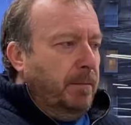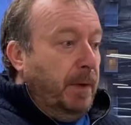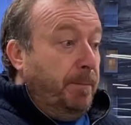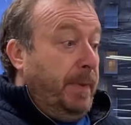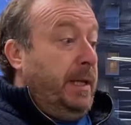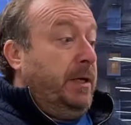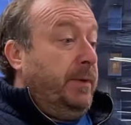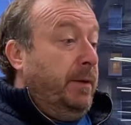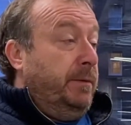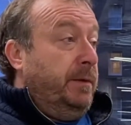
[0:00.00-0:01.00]
My
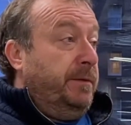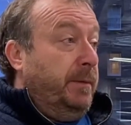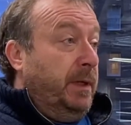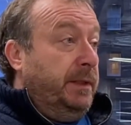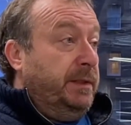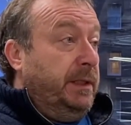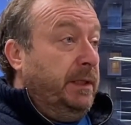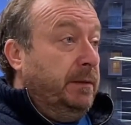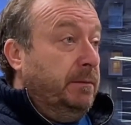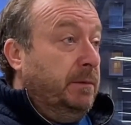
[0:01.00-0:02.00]
background is I'm an
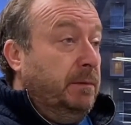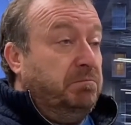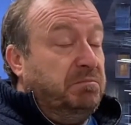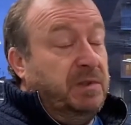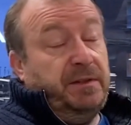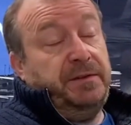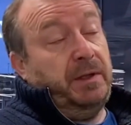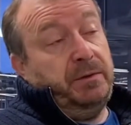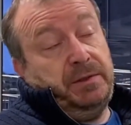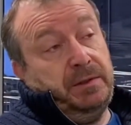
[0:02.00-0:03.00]
IT
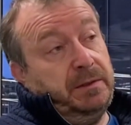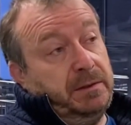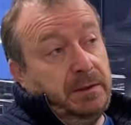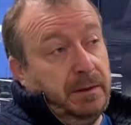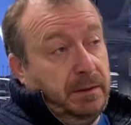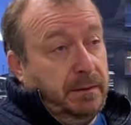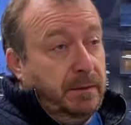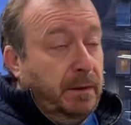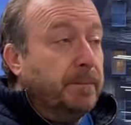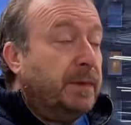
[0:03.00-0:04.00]
consultant and
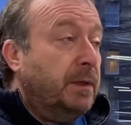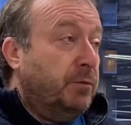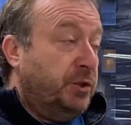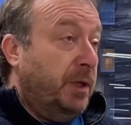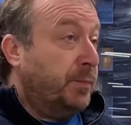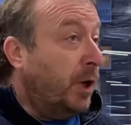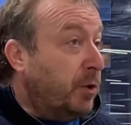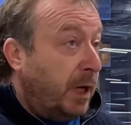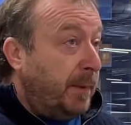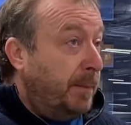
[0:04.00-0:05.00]
I'm originally a
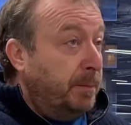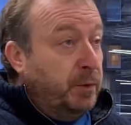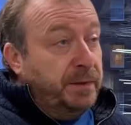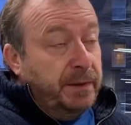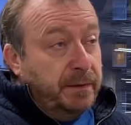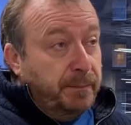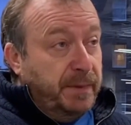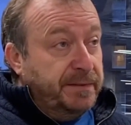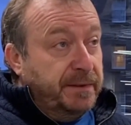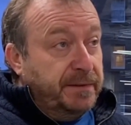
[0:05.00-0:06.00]
programmer, but moved into the
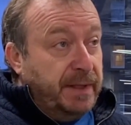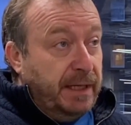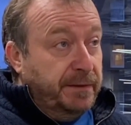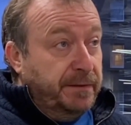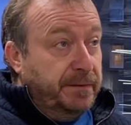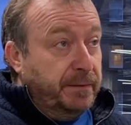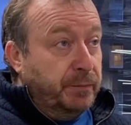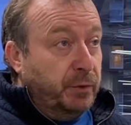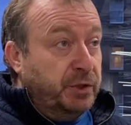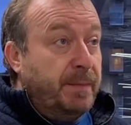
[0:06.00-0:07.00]
business analysis
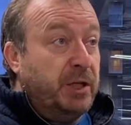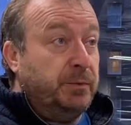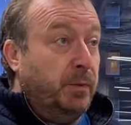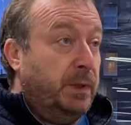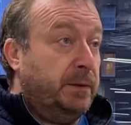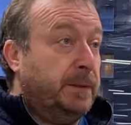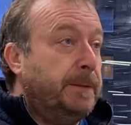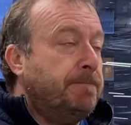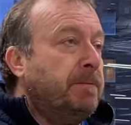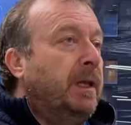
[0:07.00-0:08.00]
and project management world.
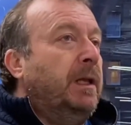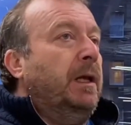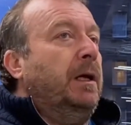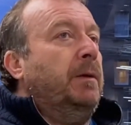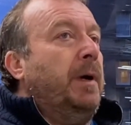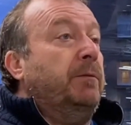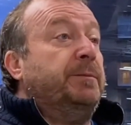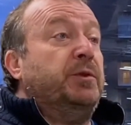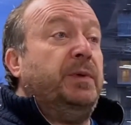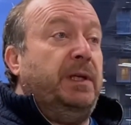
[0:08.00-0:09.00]
I was
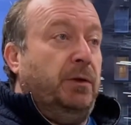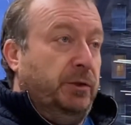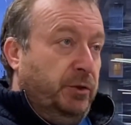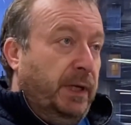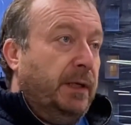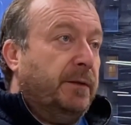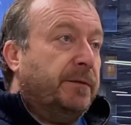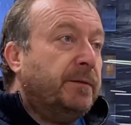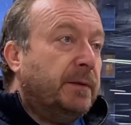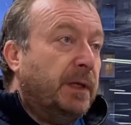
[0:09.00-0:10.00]
between
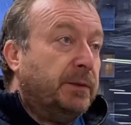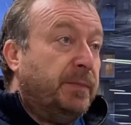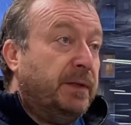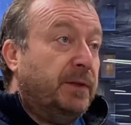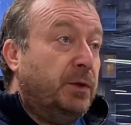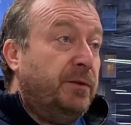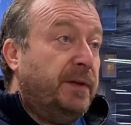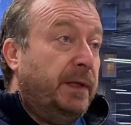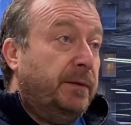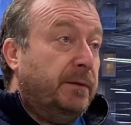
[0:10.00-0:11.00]
contracts and had a bit of a loose
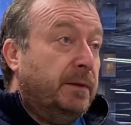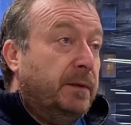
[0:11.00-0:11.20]
end.